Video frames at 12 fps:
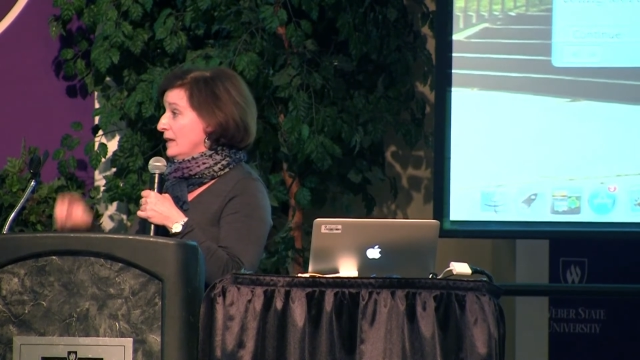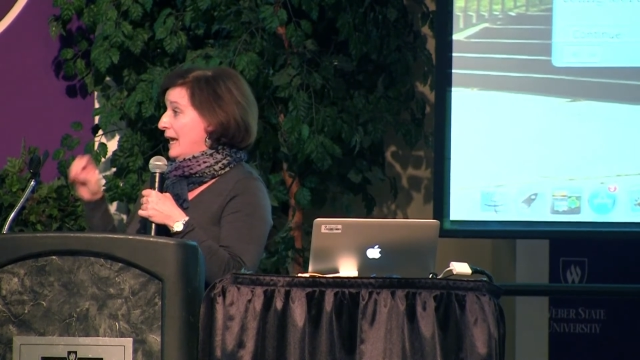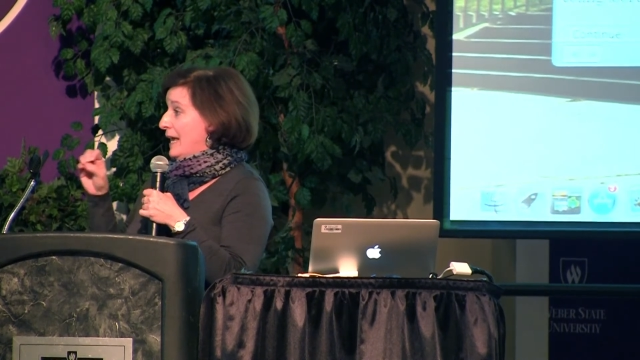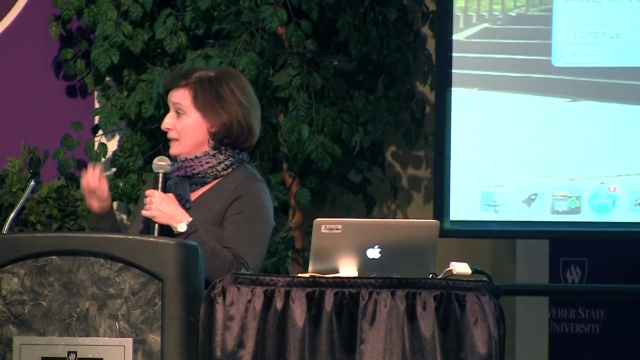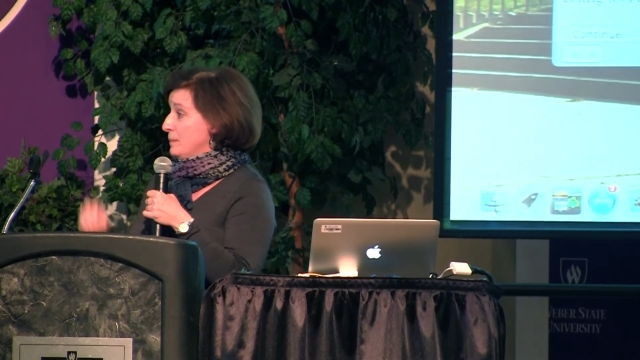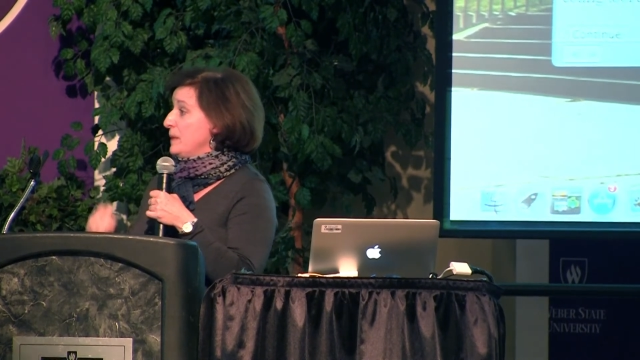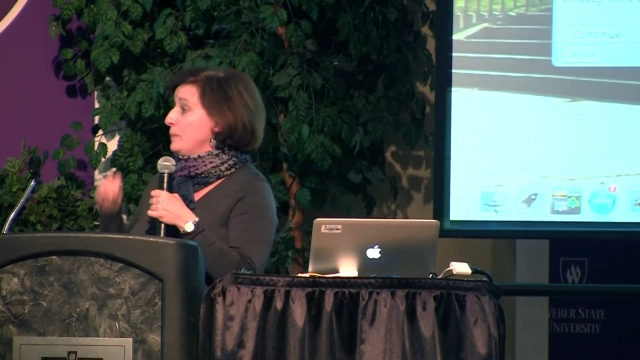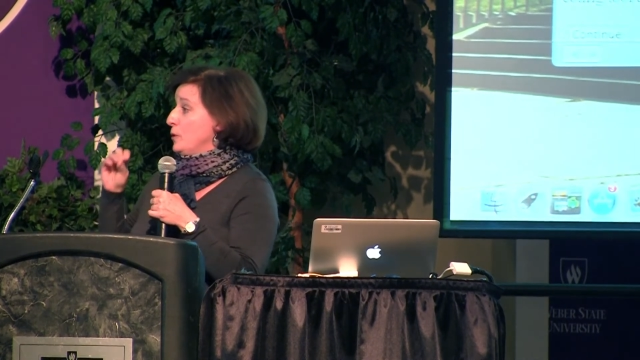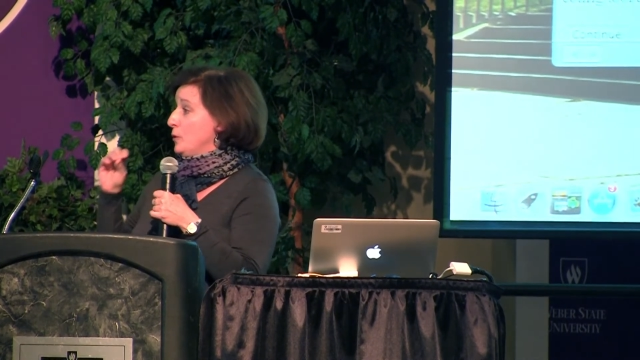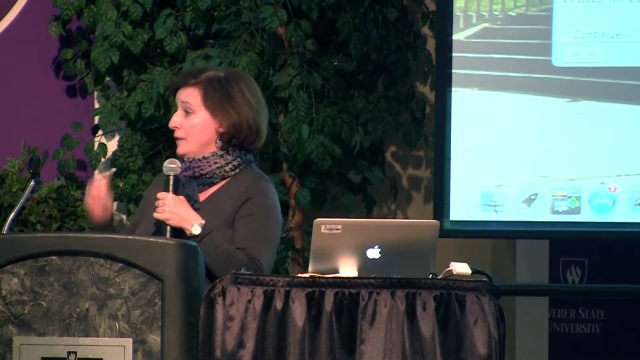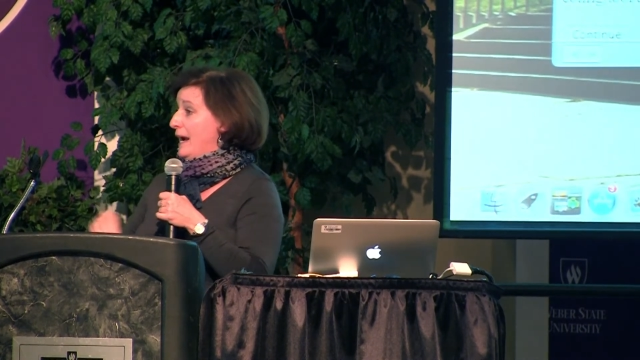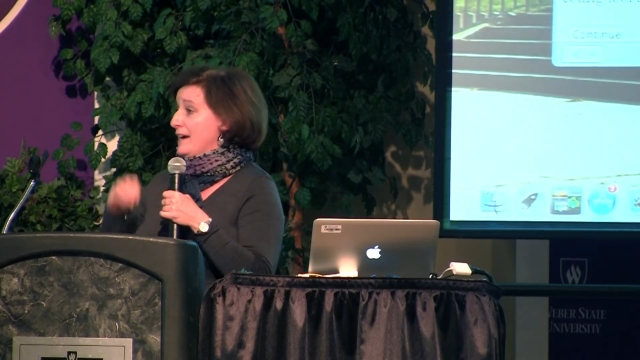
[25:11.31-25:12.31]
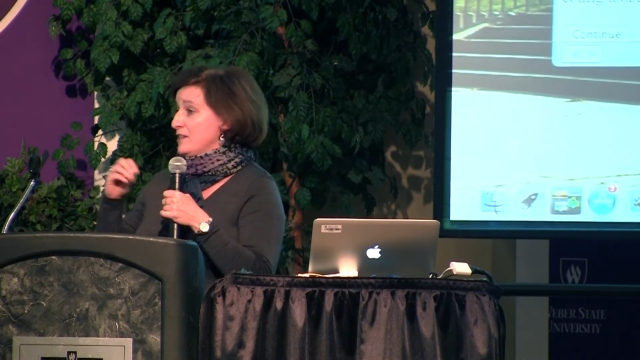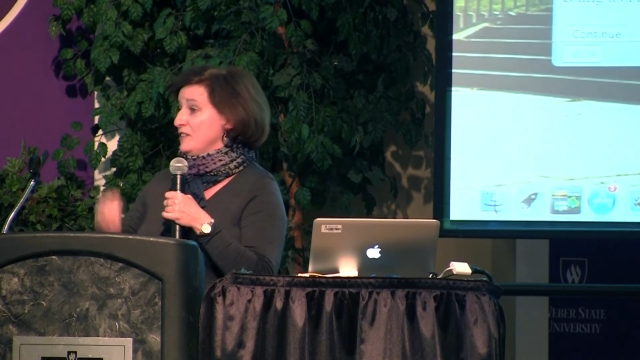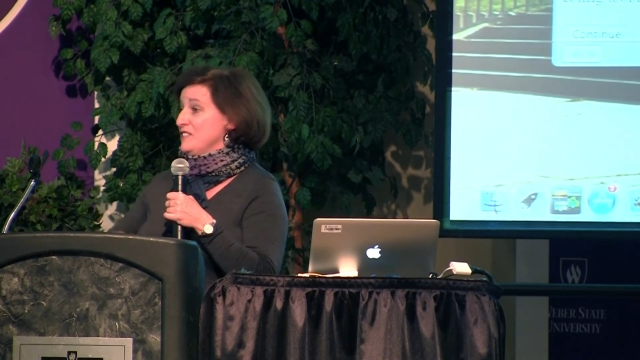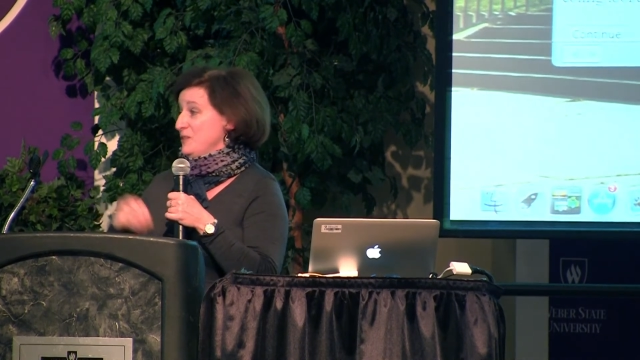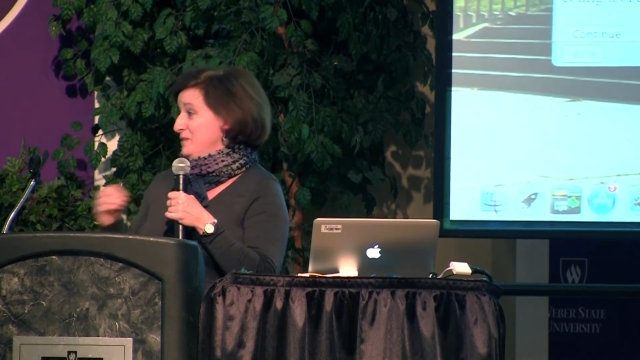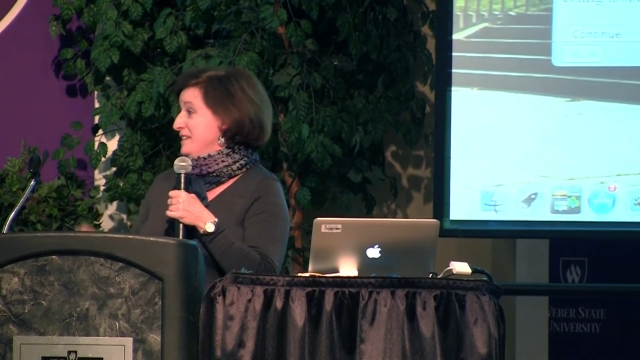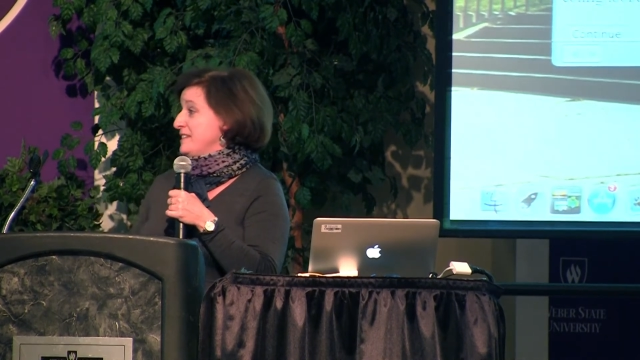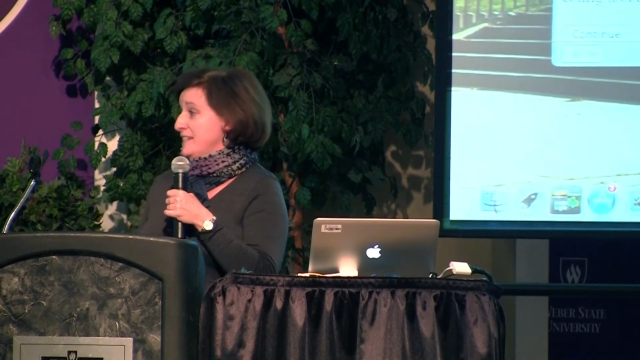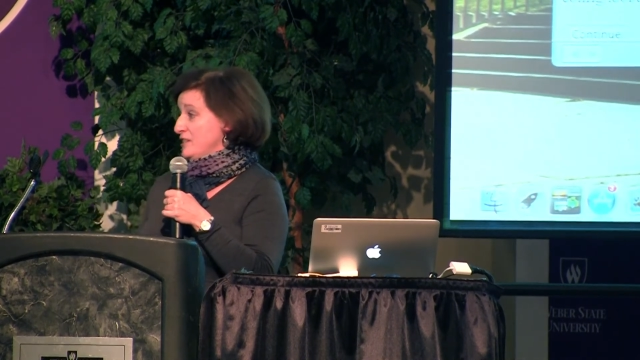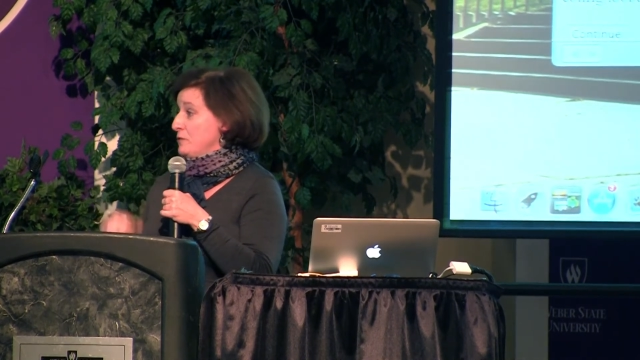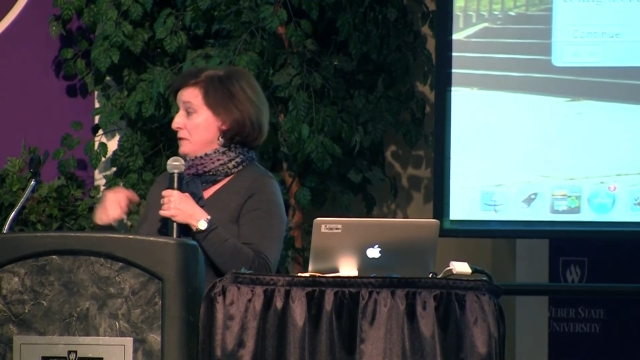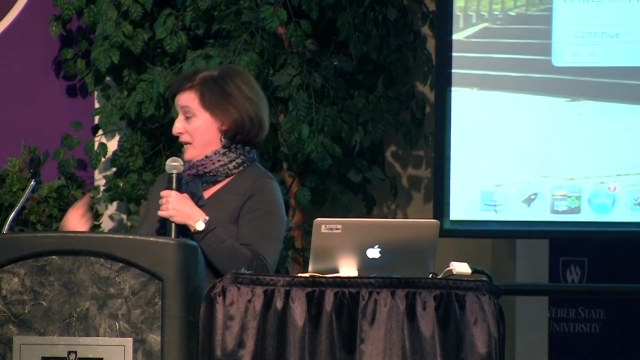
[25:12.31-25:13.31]
and the people who are actually doing this
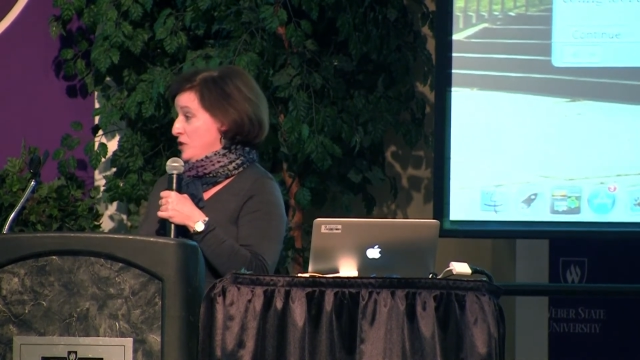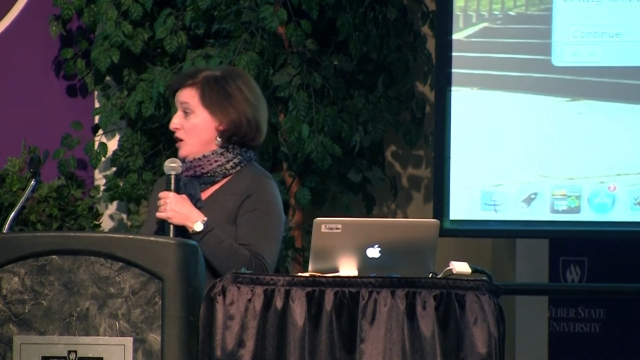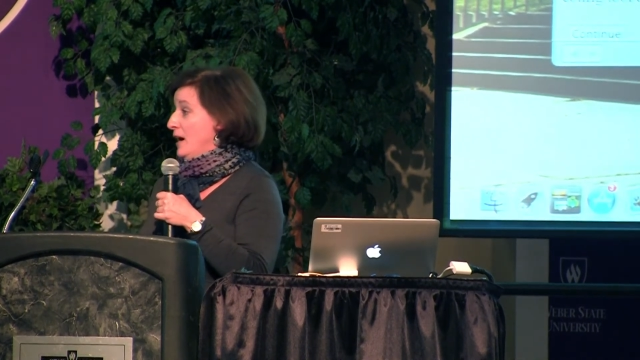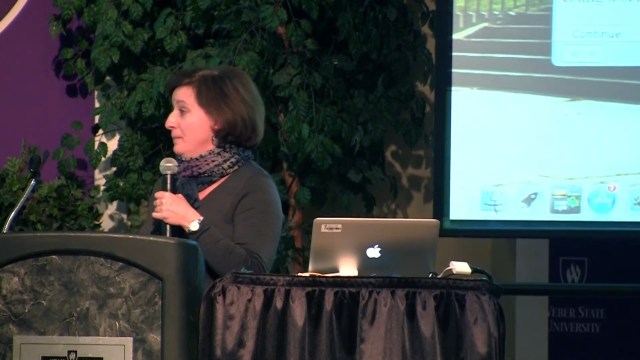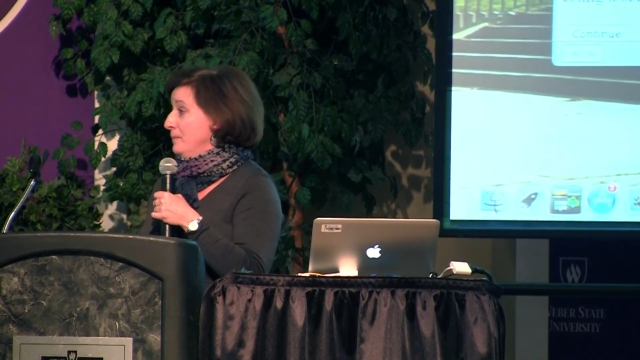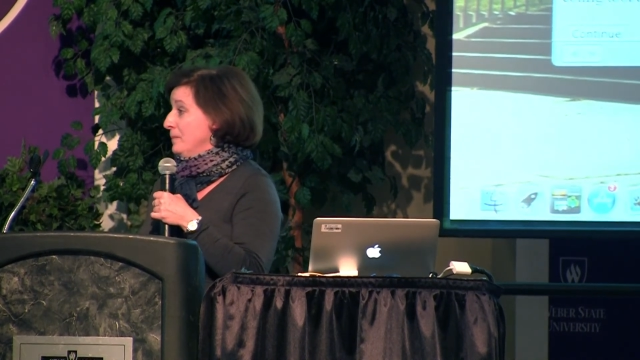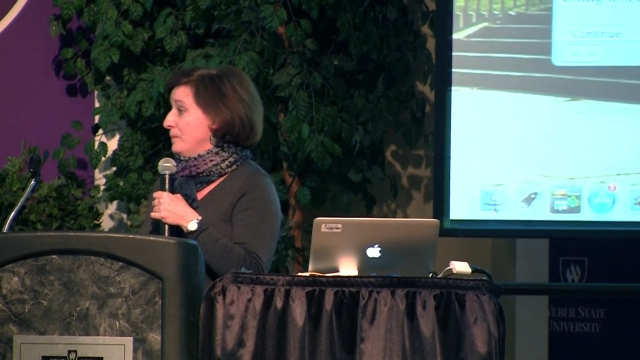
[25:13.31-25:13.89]
as their day job,